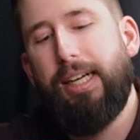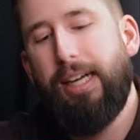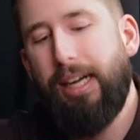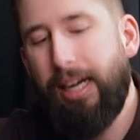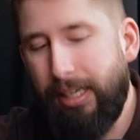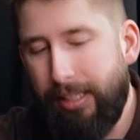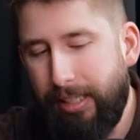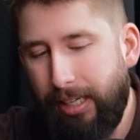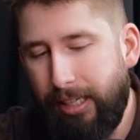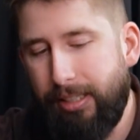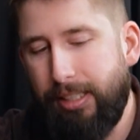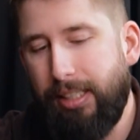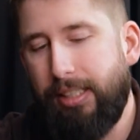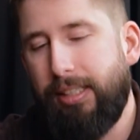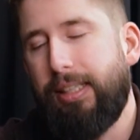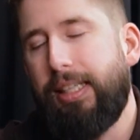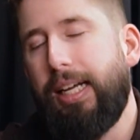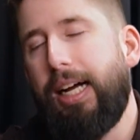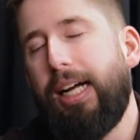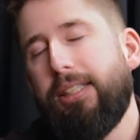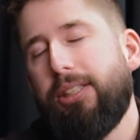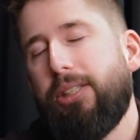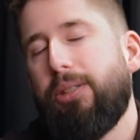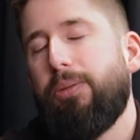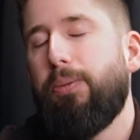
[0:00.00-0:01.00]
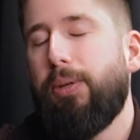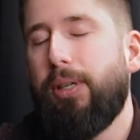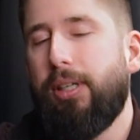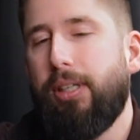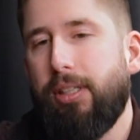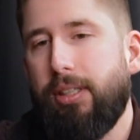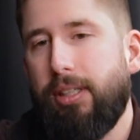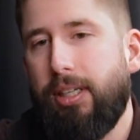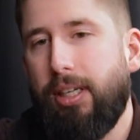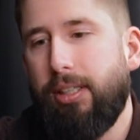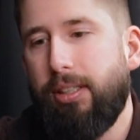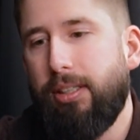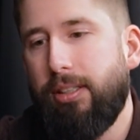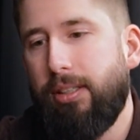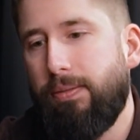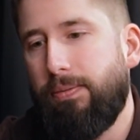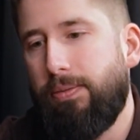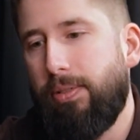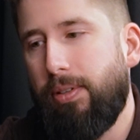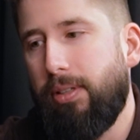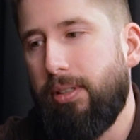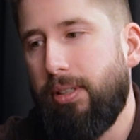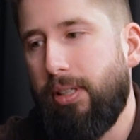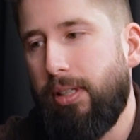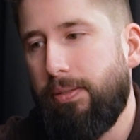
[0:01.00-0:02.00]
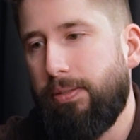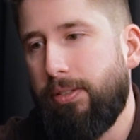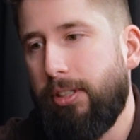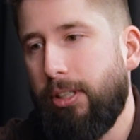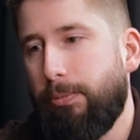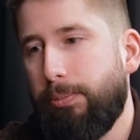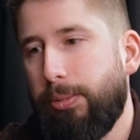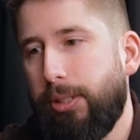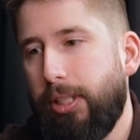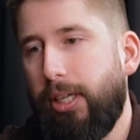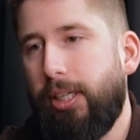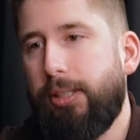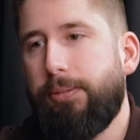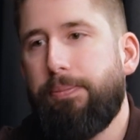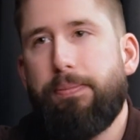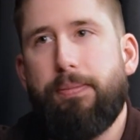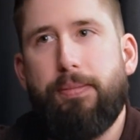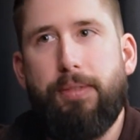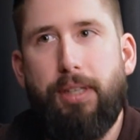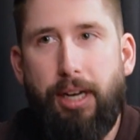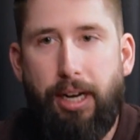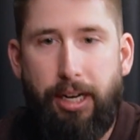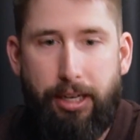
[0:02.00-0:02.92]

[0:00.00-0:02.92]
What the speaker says: And I think that's where kind of the fall off comes on.